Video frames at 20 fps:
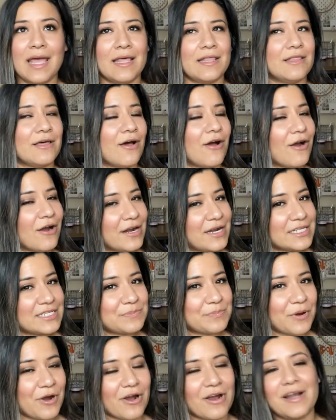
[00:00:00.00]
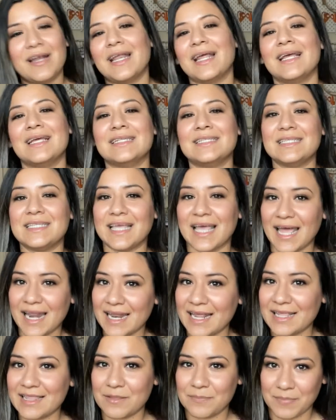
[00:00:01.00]
The hardest part is
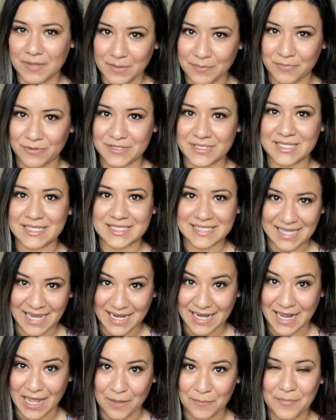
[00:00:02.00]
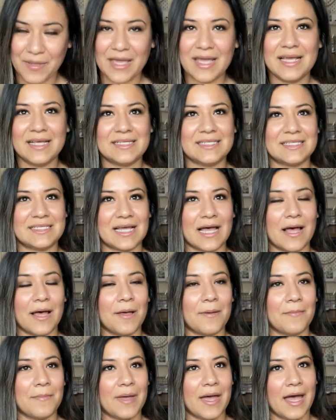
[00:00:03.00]
getting the people to sign up.
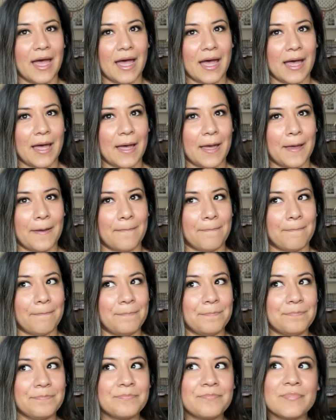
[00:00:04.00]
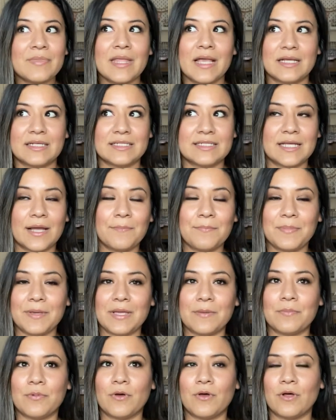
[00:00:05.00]
Some, um, some
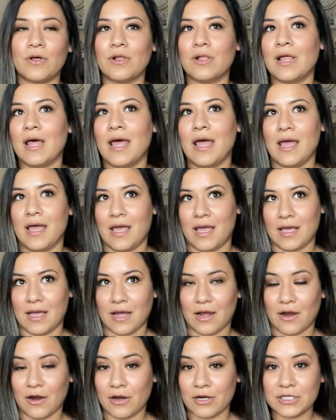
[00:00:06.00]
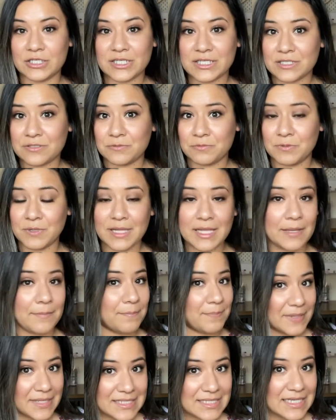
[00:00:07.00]
people are just really
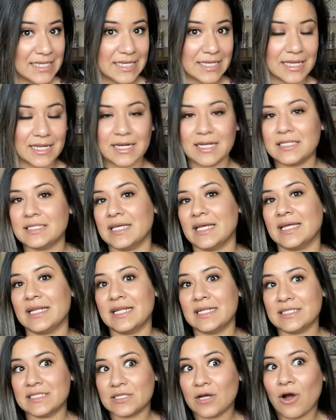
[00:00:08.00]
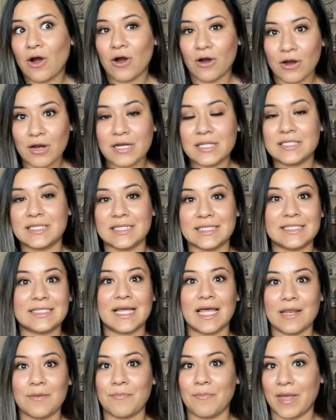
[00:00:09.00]
busy and, and it's hard to
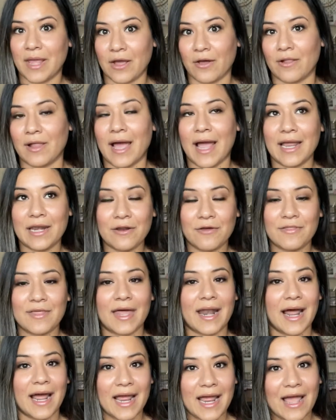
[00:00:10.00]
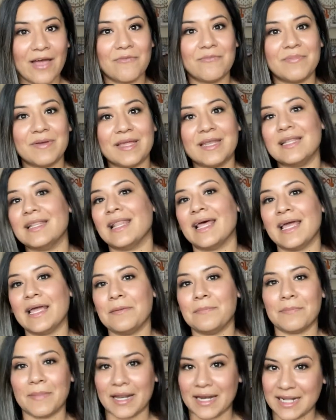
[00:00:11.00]
send mail. I know that I have been late
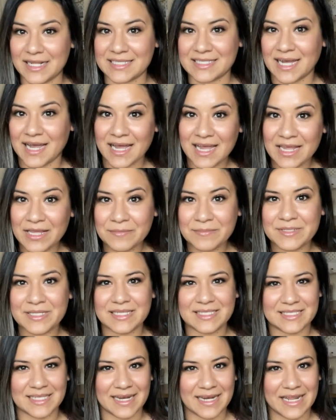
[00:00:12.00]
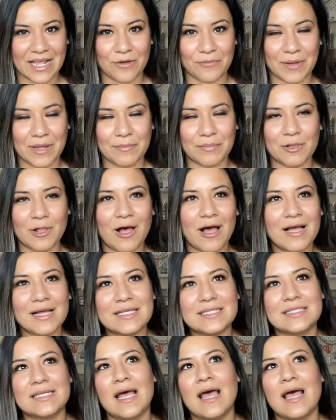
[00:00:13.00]
many times sending out my blocks.